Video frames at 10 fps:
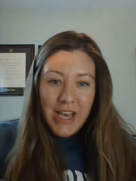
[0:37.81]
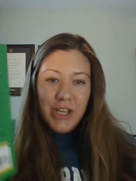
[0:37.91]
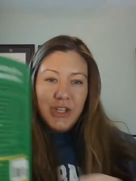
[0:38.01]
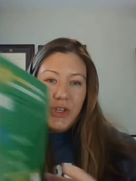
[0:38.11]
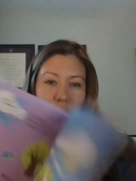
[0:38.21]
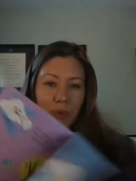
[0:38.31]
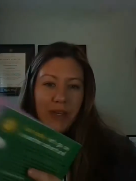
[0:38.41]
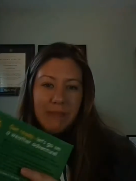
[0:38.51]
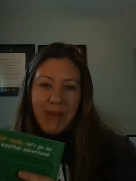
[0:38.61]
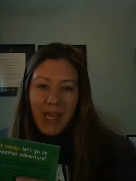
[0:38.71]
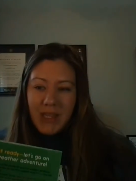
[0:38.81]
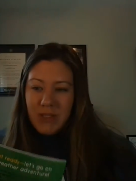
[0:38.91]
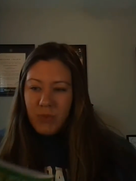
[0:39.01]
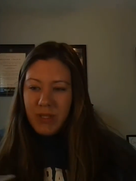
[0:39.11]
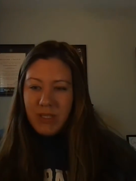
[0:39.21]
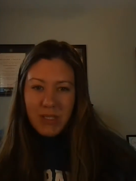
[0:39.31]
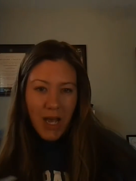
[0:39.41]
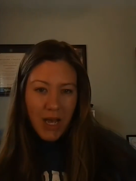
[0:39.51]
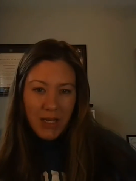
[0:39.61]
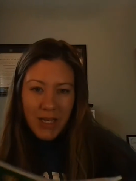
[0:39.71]
You can make this wind
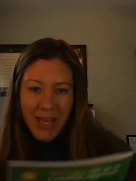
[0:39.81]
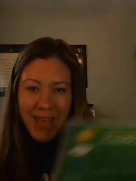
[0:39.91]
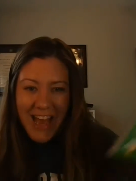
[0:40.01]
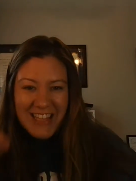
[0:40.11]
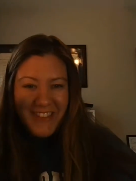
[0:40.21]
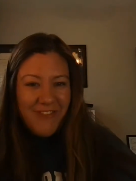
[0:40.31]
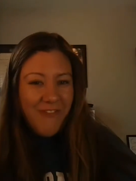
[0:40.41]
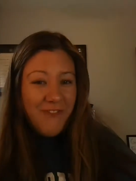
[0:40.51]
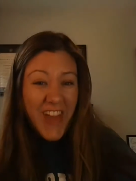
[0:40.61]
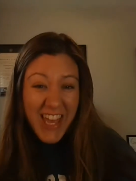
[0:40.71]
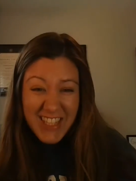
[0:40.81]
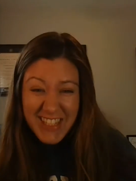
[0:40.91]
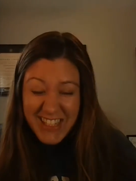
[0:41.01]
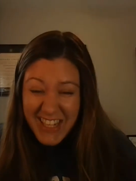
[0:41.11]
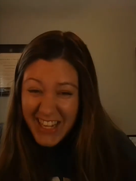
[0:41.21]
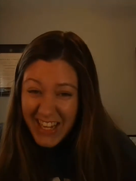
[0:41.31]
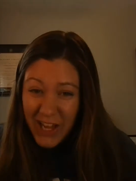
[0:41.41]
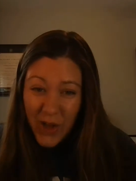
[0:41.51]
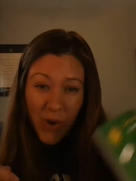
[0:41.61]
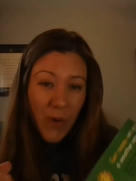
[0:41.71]
sock as fancy
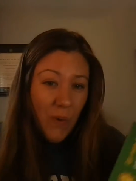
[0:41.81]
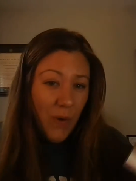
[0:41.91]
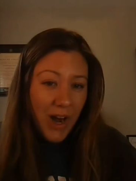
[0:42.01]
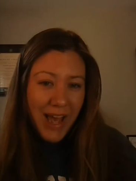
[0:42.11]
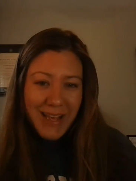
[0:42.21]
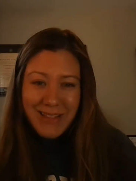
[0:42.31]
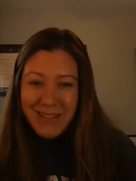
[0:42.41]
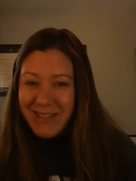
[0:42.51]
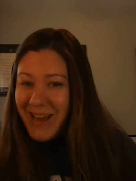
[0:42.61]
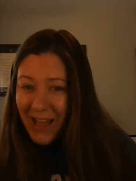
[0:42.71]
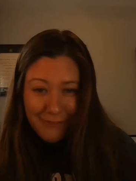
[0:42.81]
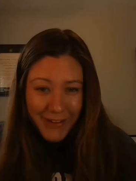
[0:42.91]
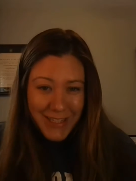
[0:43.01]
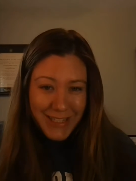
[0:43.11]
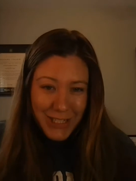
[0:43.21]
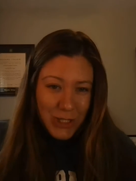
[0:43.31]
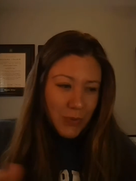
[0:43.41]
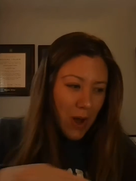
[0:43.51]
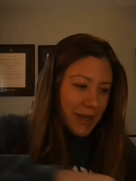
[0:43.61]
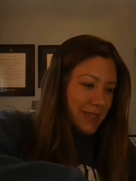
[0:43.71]
or as not fancy as you
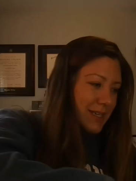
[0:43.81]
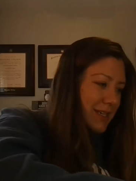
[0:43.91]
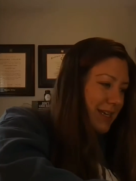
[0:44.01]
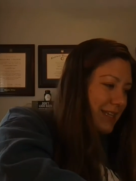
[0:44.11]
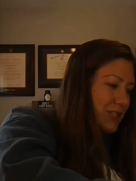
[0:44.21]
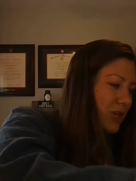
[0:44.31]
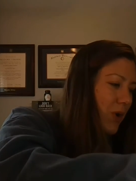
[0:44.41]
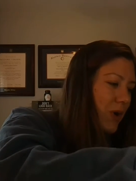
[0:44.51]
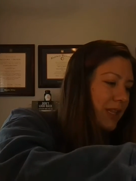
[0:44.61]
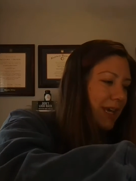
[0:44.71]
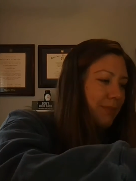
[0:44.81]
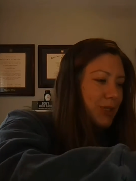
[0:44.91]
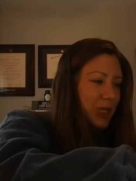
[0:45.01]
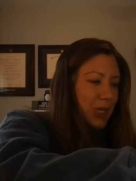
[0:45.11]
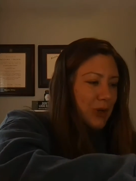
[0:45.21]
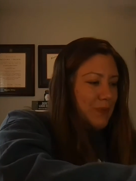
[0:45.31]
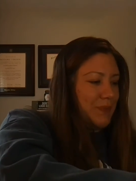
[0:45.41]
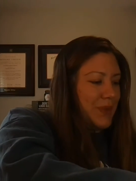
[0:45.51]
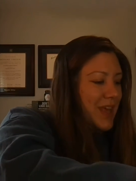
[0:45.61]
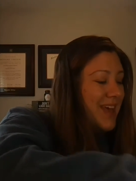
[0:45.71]
want. It's totally up to you.
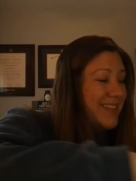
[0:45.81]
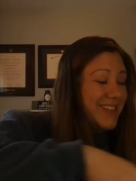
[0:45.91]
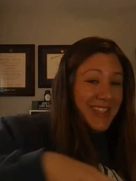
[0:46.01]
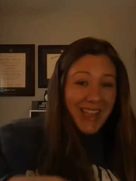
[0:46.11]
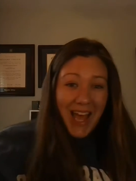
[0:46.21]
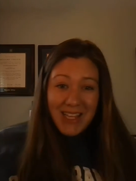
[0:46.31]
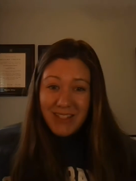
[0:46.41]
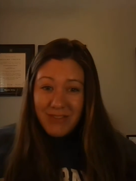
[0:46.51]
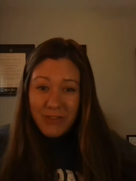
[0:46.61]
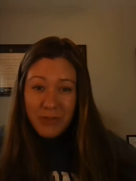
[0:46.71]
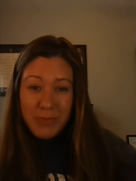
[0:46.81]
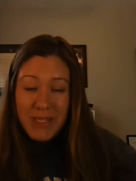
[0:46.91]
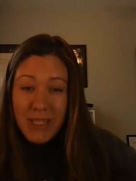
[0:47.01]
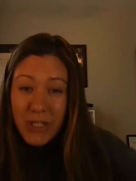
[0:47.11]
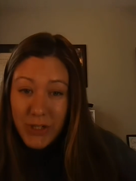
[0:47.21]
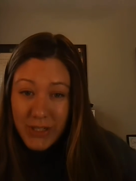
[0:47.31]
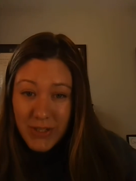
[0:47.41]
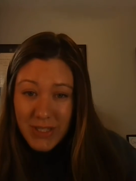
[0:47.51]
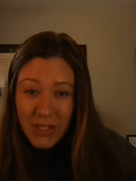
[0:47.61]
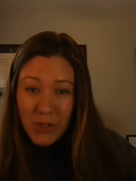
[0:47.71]
There's lots of different
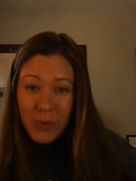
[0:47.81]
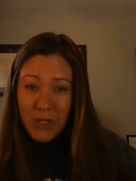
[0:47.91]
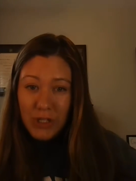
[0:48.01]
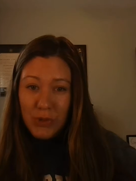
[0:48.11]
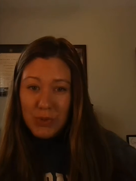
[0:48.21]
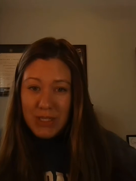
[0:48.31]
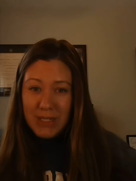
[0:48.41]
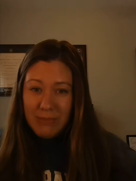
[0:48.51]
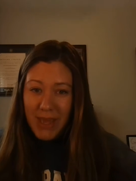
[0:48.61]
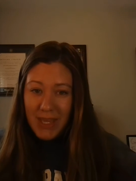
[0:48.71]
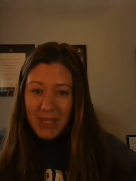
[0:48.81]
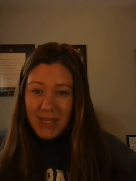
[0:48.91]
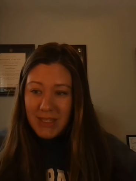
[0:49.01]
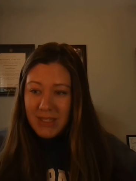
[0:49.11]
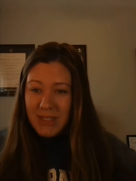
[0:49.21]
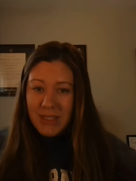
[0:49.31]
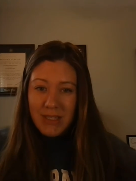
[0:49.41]
materials that you can use to make this.